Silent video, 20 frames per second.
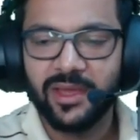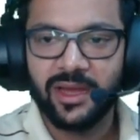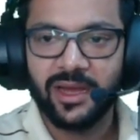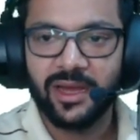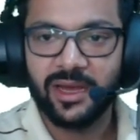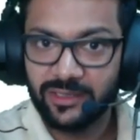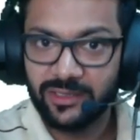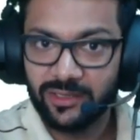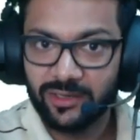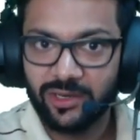
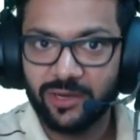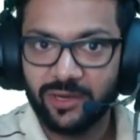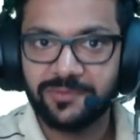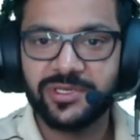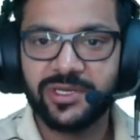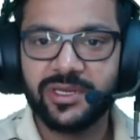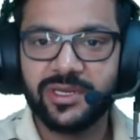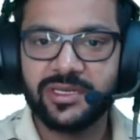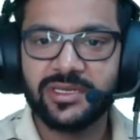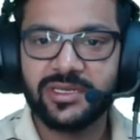Another
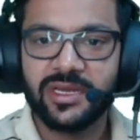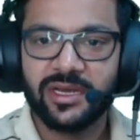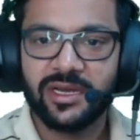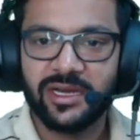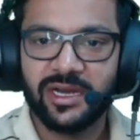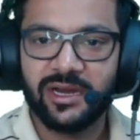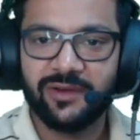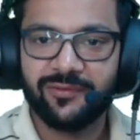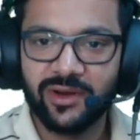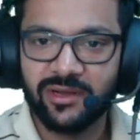option is,
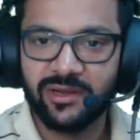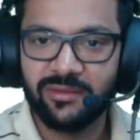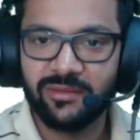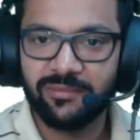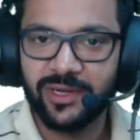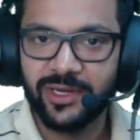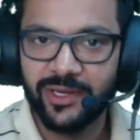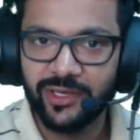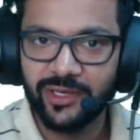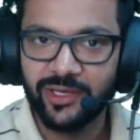after
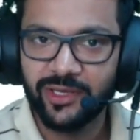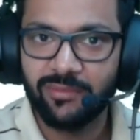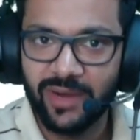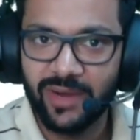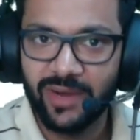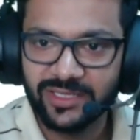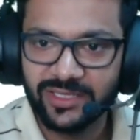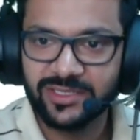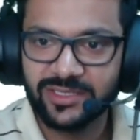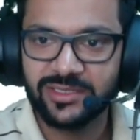completing your
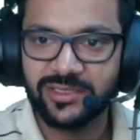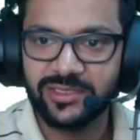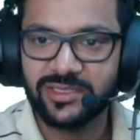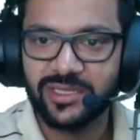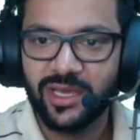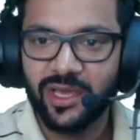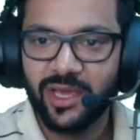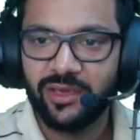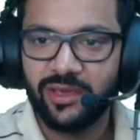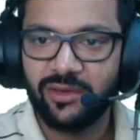master's,
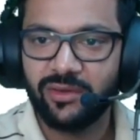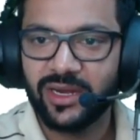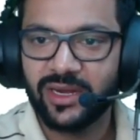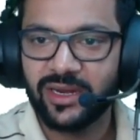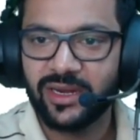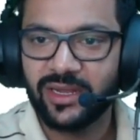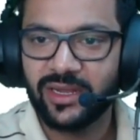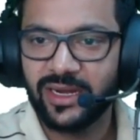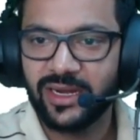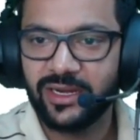you
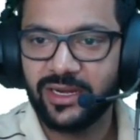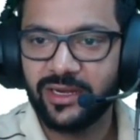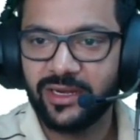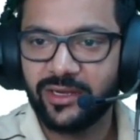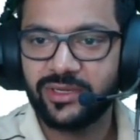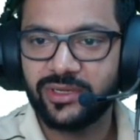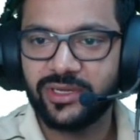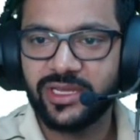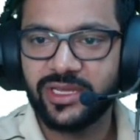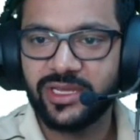get
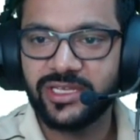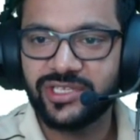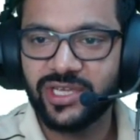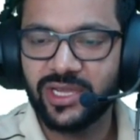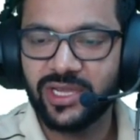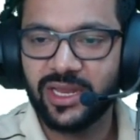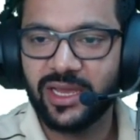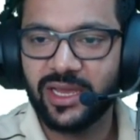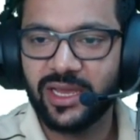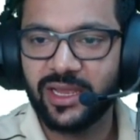into
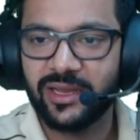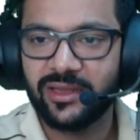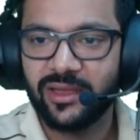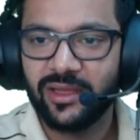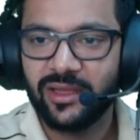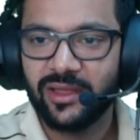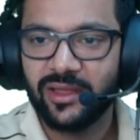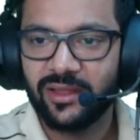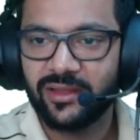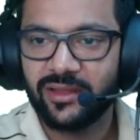teaching line,
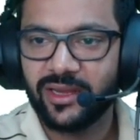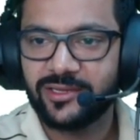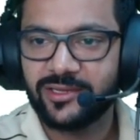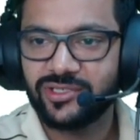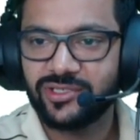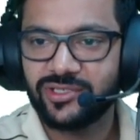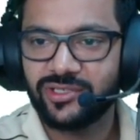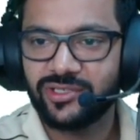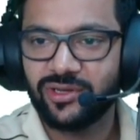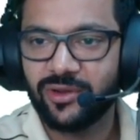
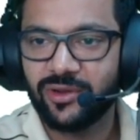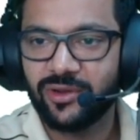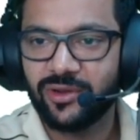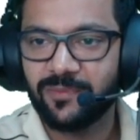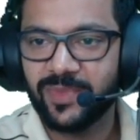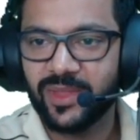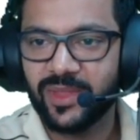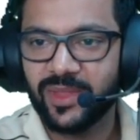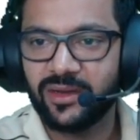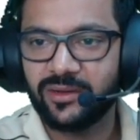that's your
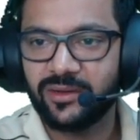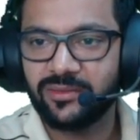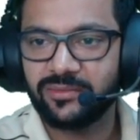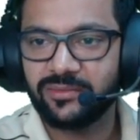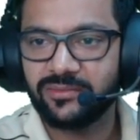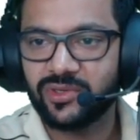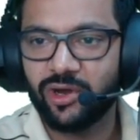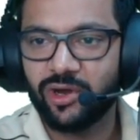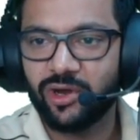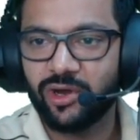
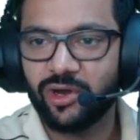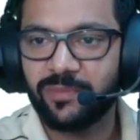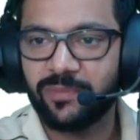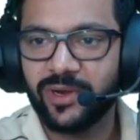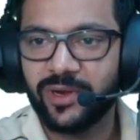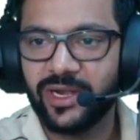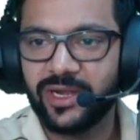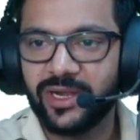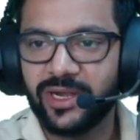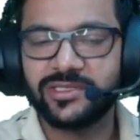
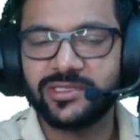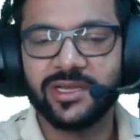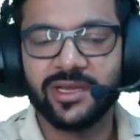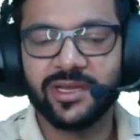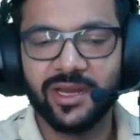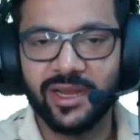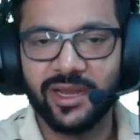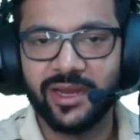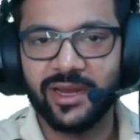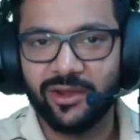corporate teaching
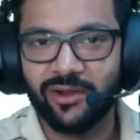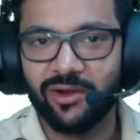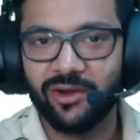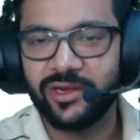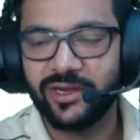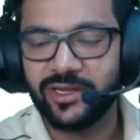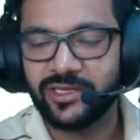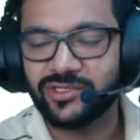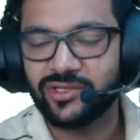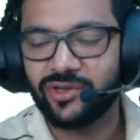line. I call
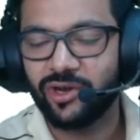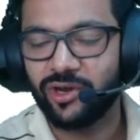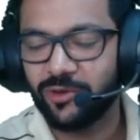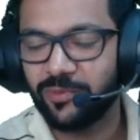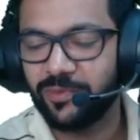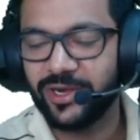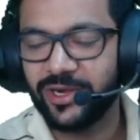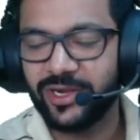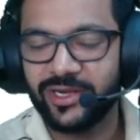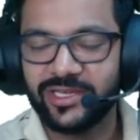it as
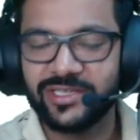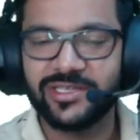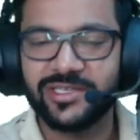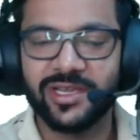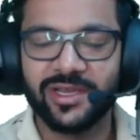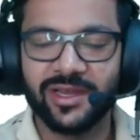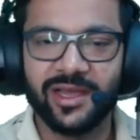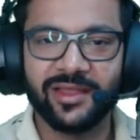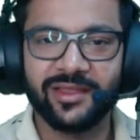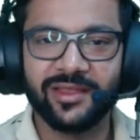corporate
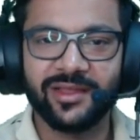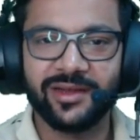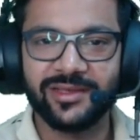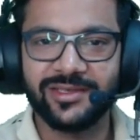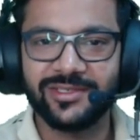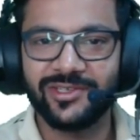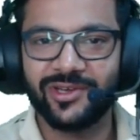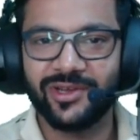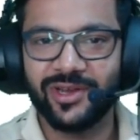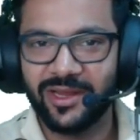teaching line, that
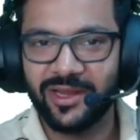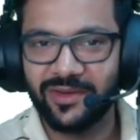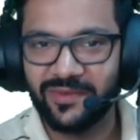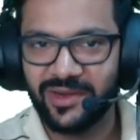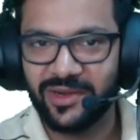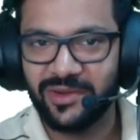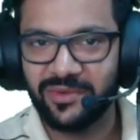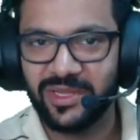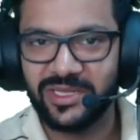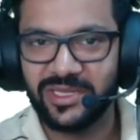is your
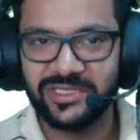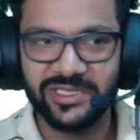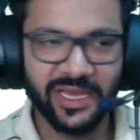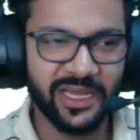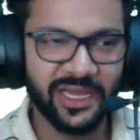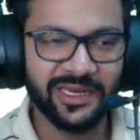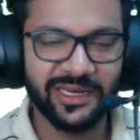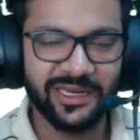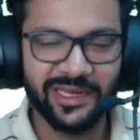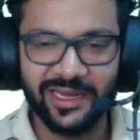11, 12
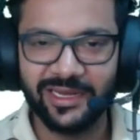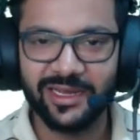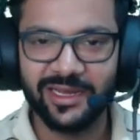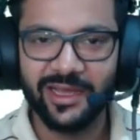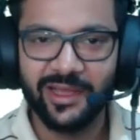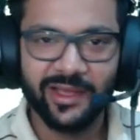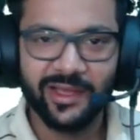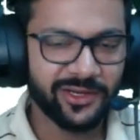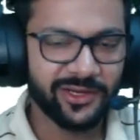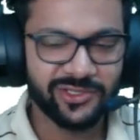JEE NEET,
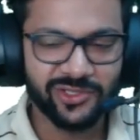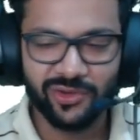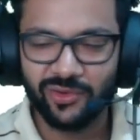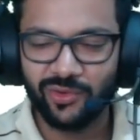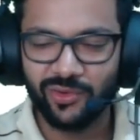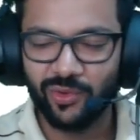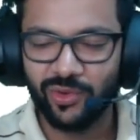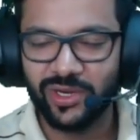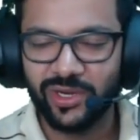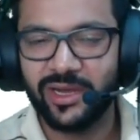it's your
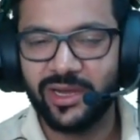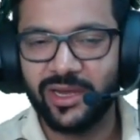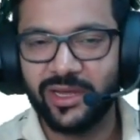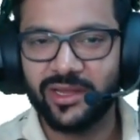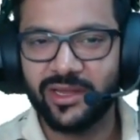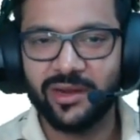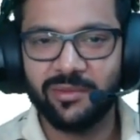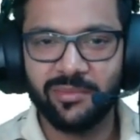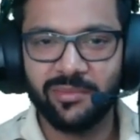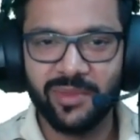quota, and
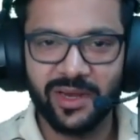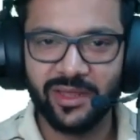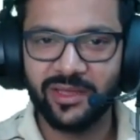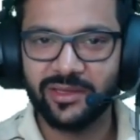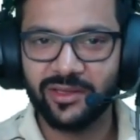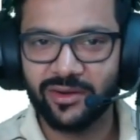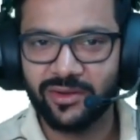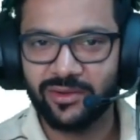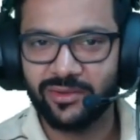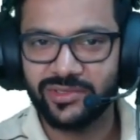there are many
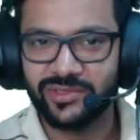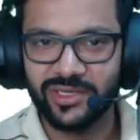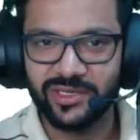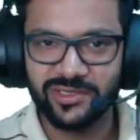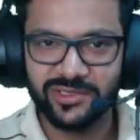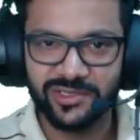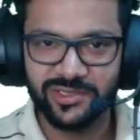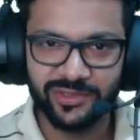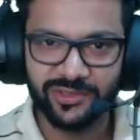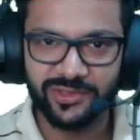other coaching
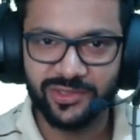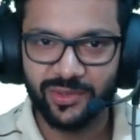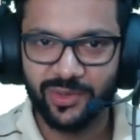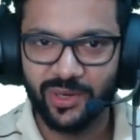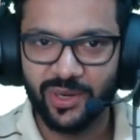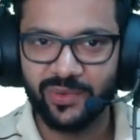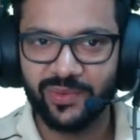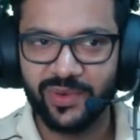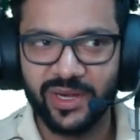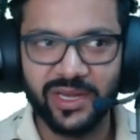institutes
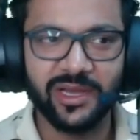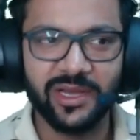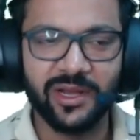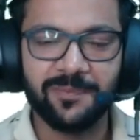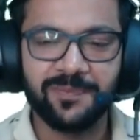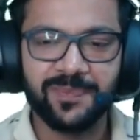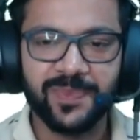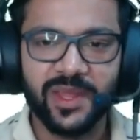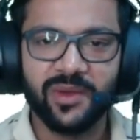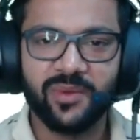throughout India
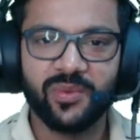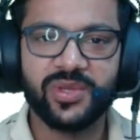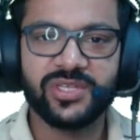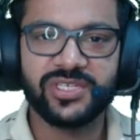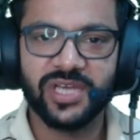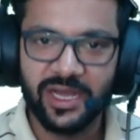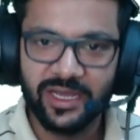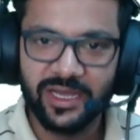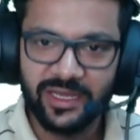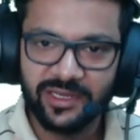which
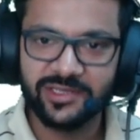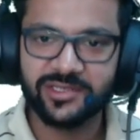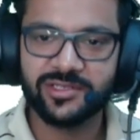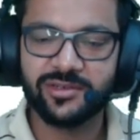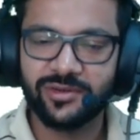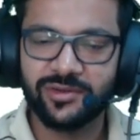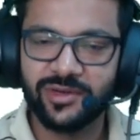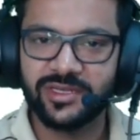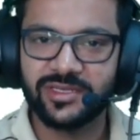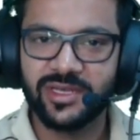hire
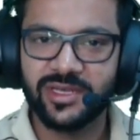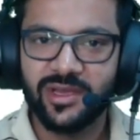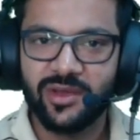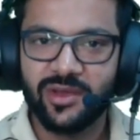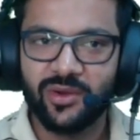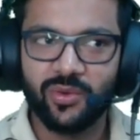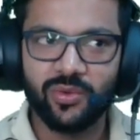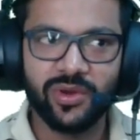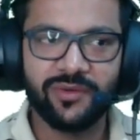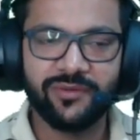students
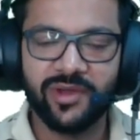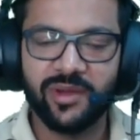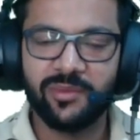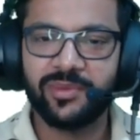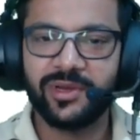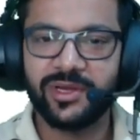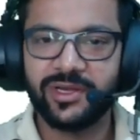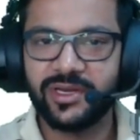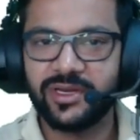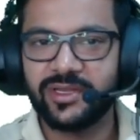who have
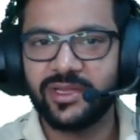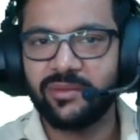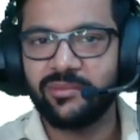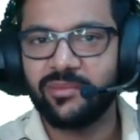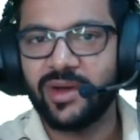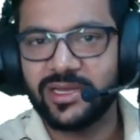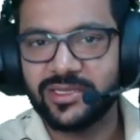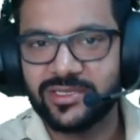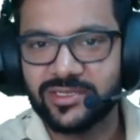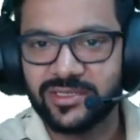completed their
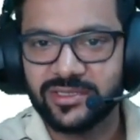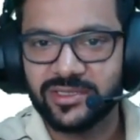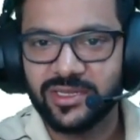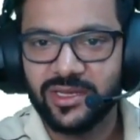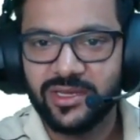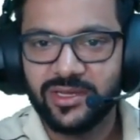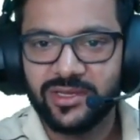masters.